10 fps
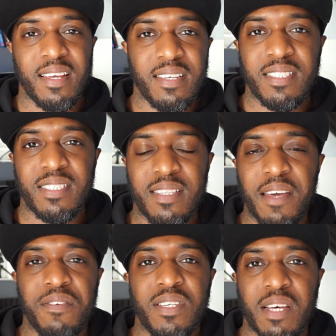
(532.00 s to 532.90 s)
there is
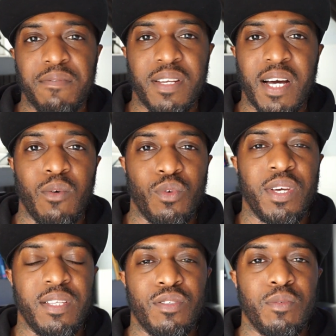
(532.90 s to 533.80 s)
definitely something that I would
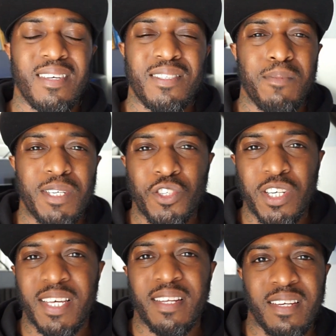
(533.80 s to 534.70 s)
look into. There's so much
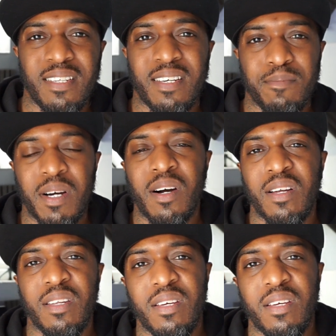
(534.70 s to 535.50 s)
choice out there and it can be hard